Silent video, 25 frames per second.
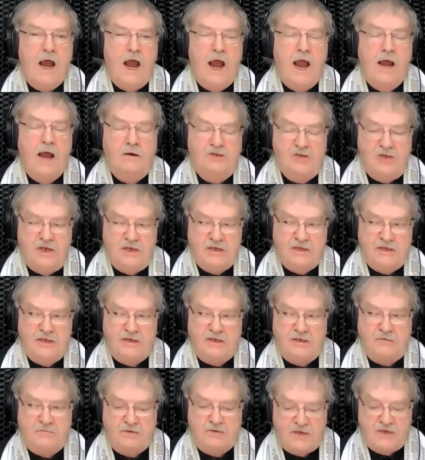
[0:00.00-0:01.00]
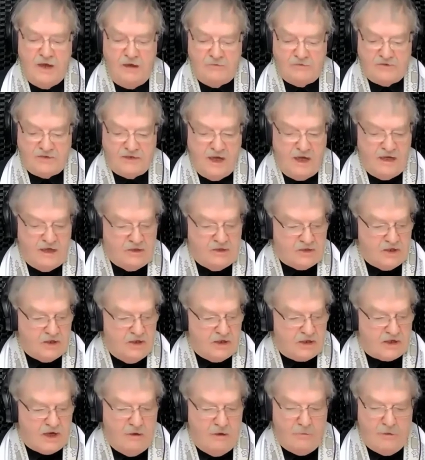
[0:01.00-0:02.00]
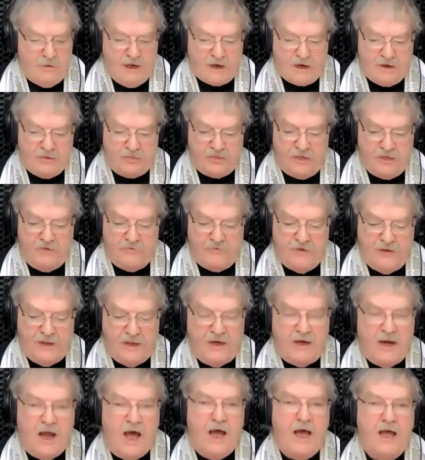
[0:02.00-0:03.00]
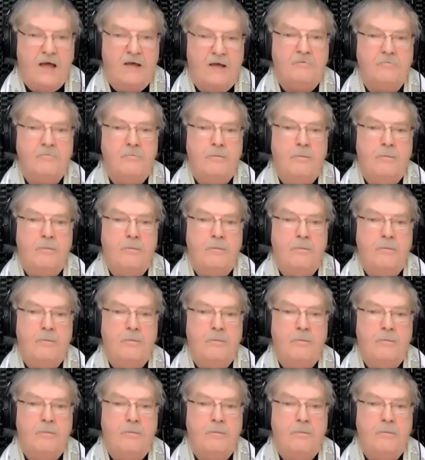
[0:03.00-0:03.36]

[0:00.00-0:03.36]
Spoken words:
And Jesus himself said he's going to come like a thief in the night.